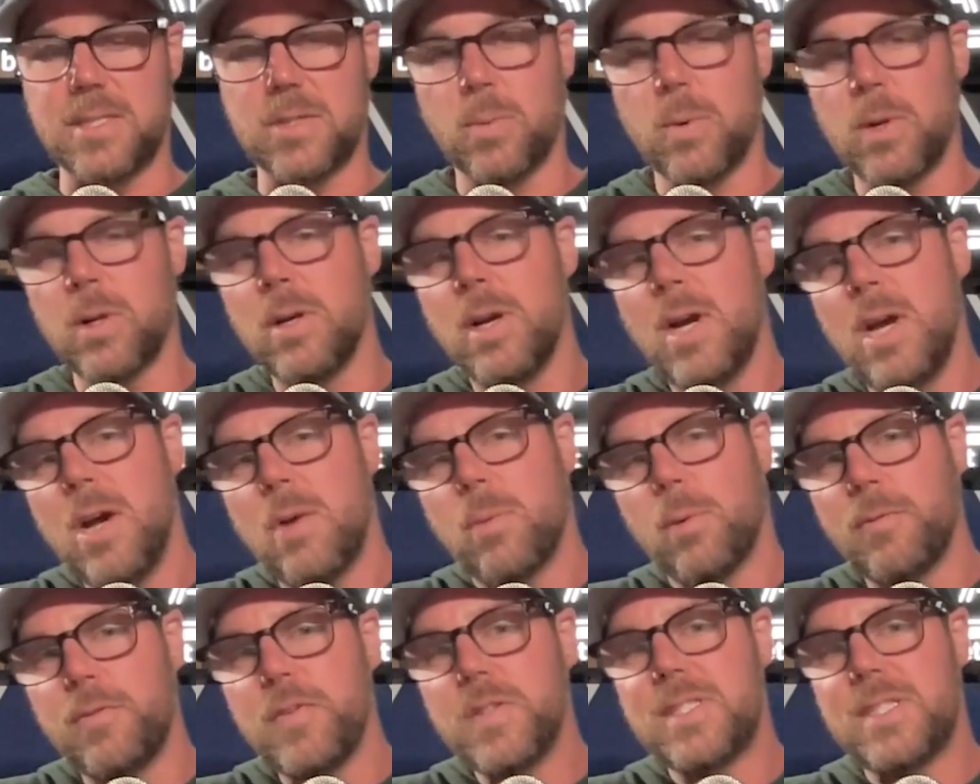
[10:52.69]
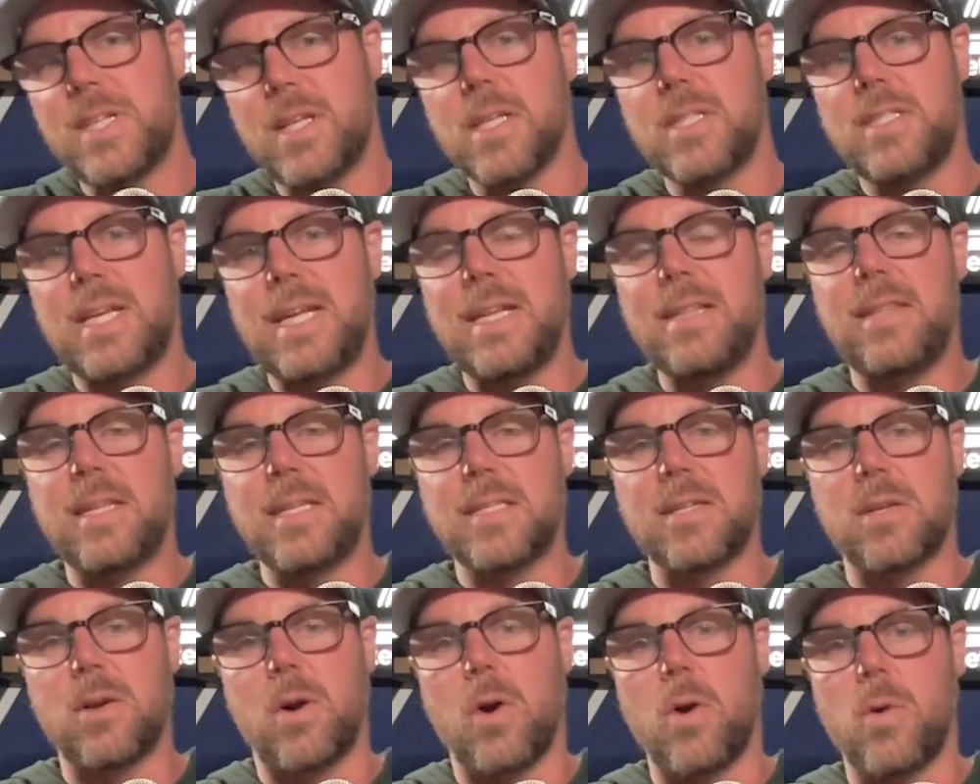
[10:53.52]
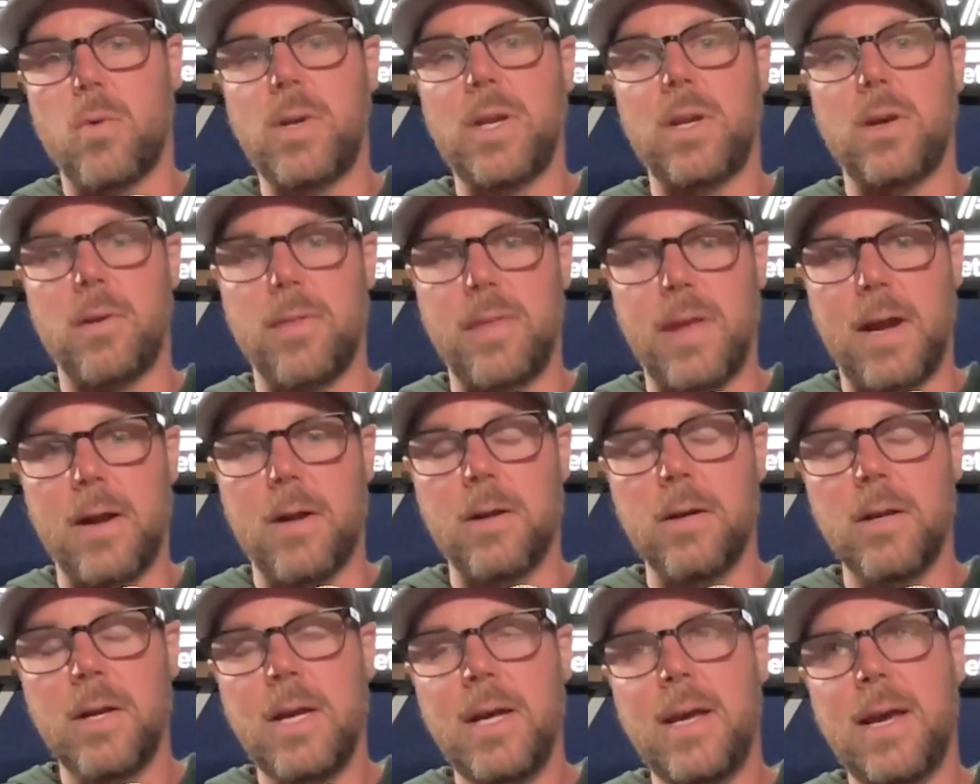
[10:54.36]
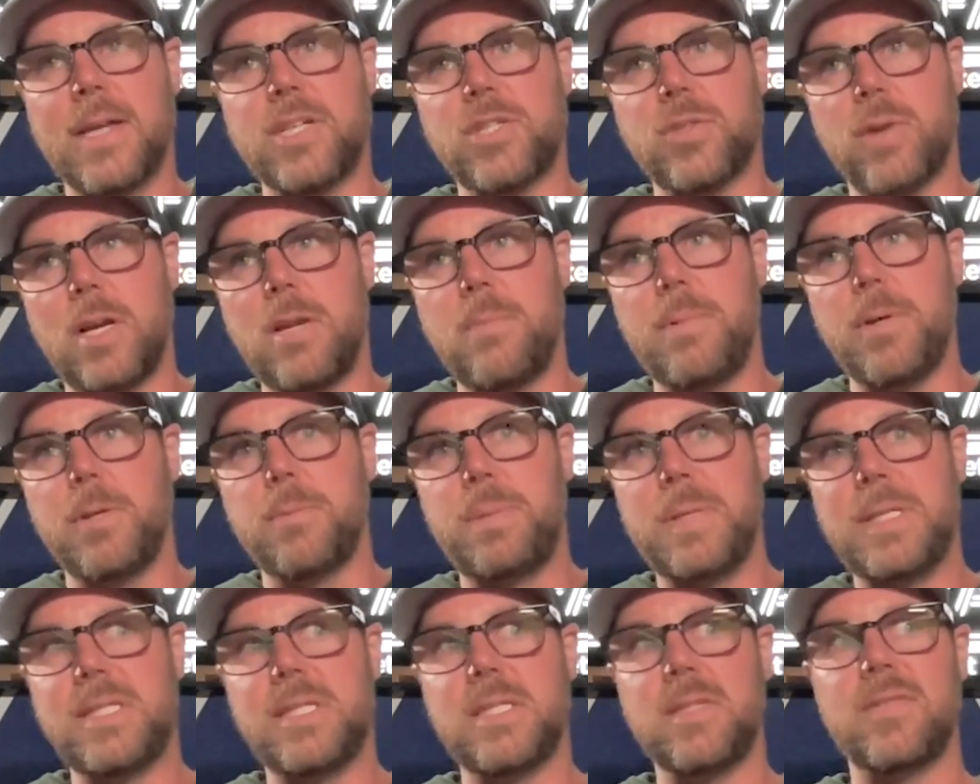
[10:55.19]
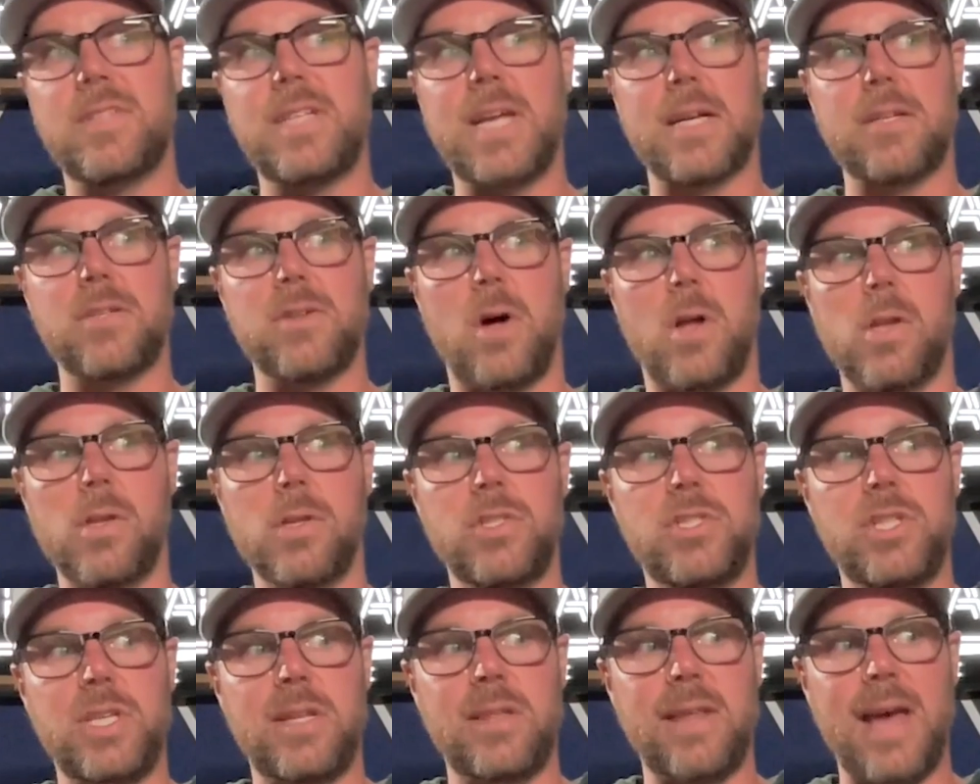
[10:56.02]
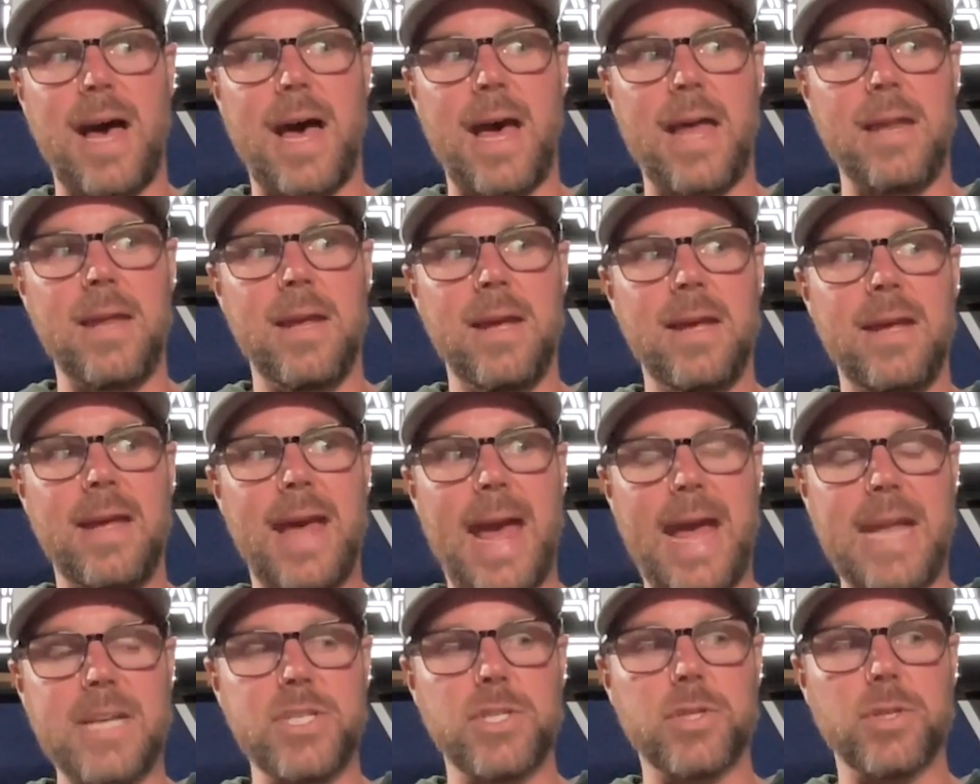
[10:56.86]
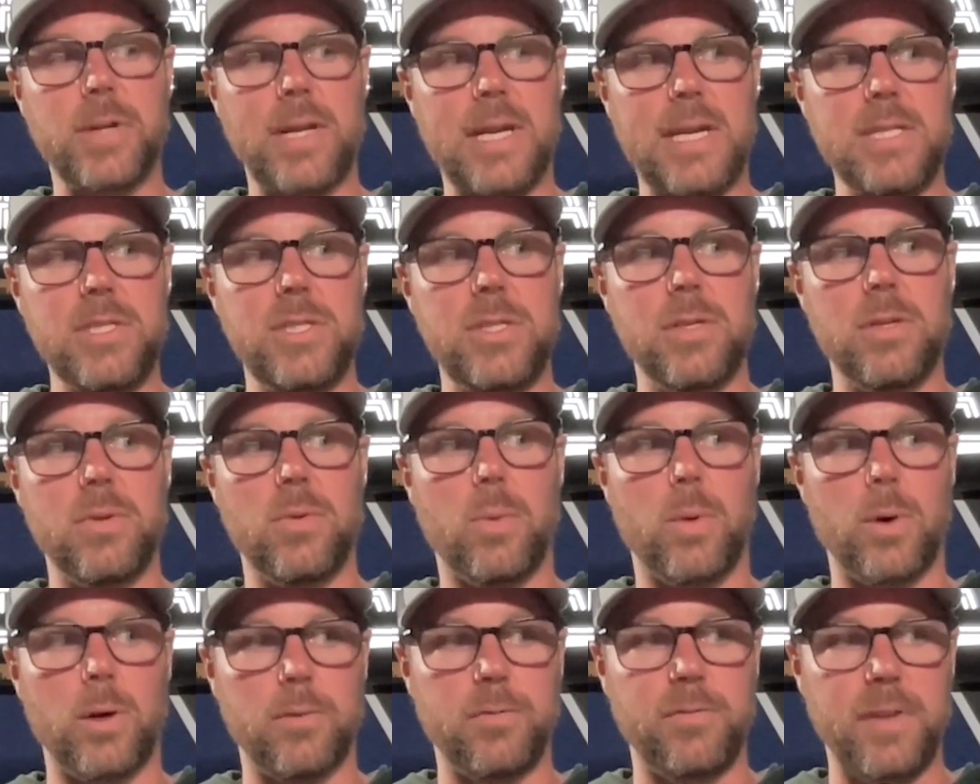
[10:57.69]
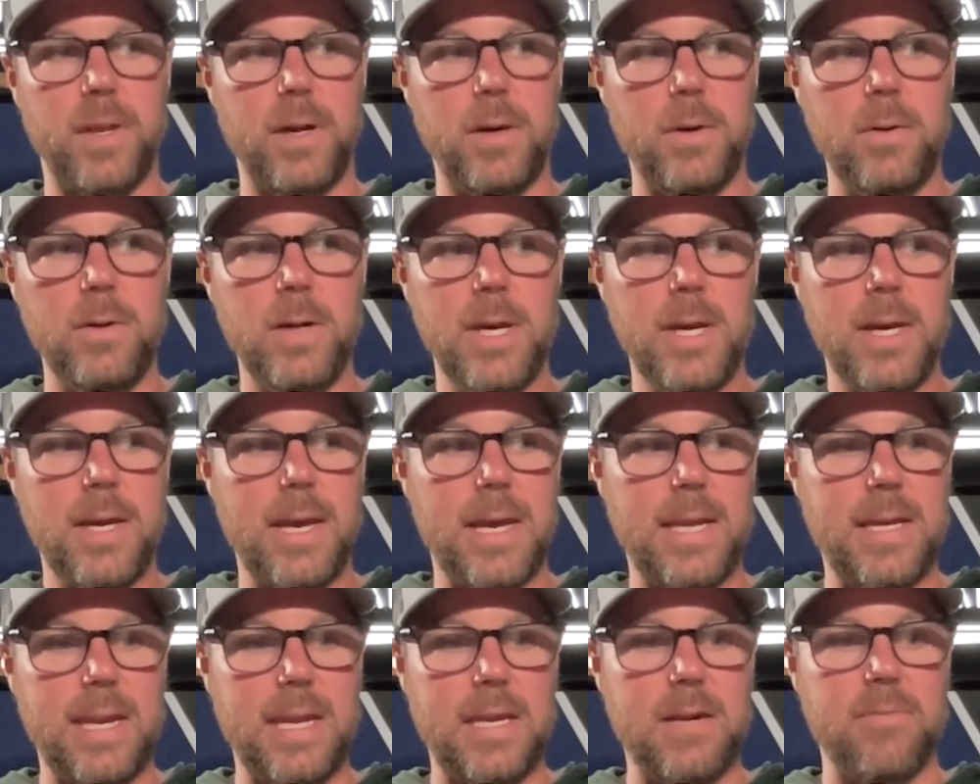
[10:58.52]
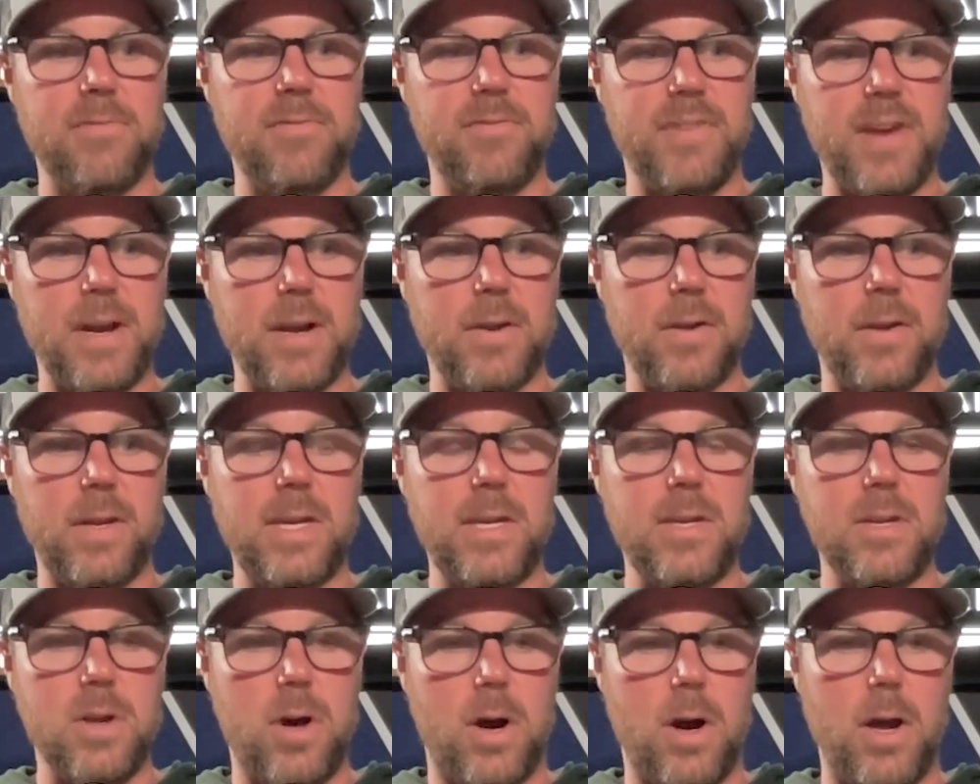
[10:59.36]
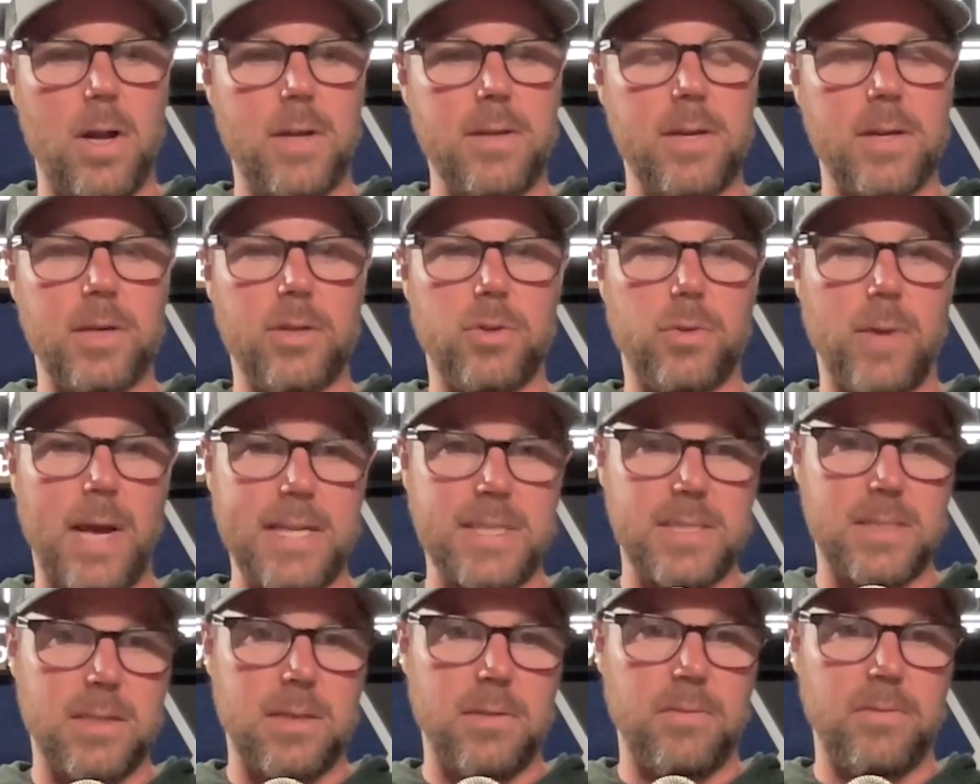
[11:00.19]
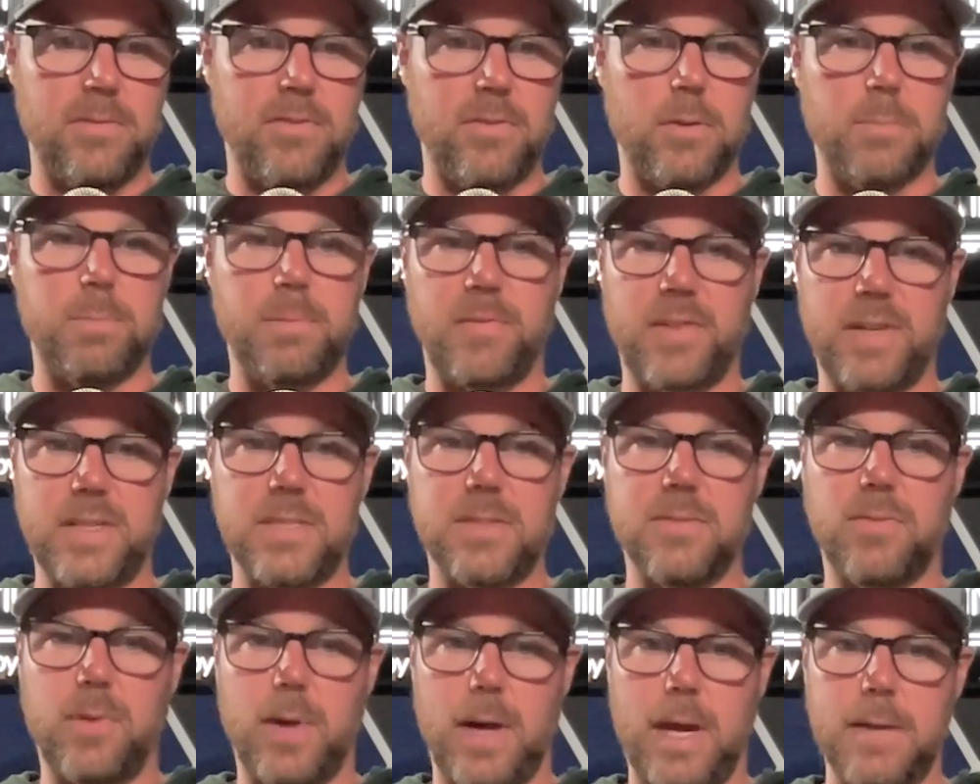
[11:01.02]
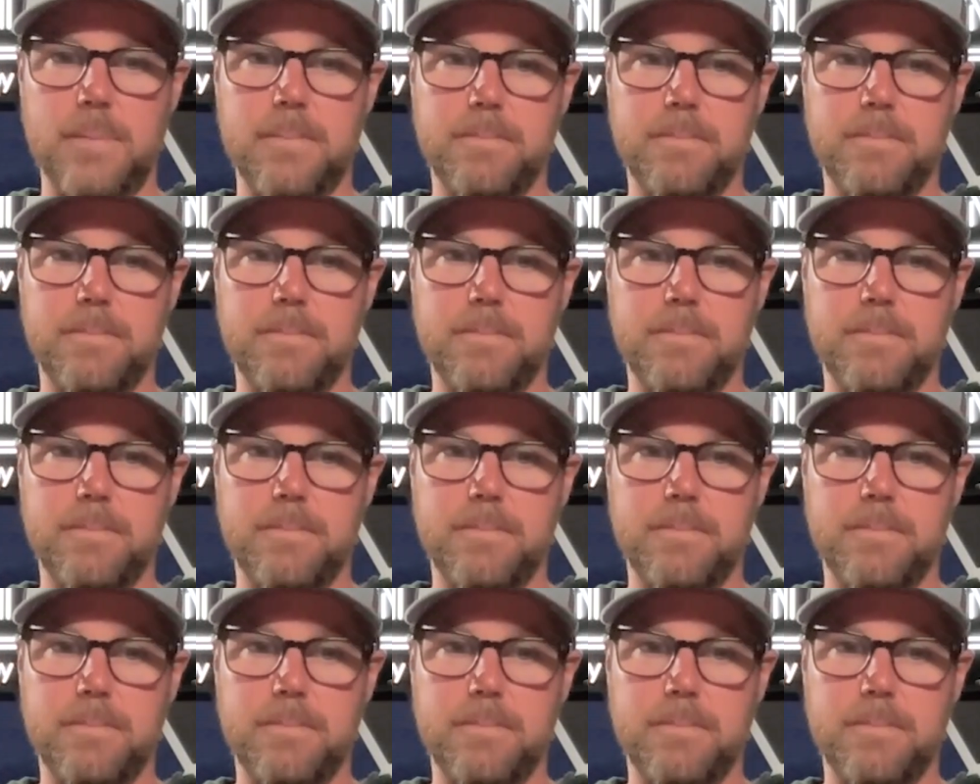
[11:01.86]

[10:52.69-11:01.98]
So we're we're facilitating things that already are there and trying to build pieces of technology that enter into the workflow in, in a very non-aggressive or pervasive way.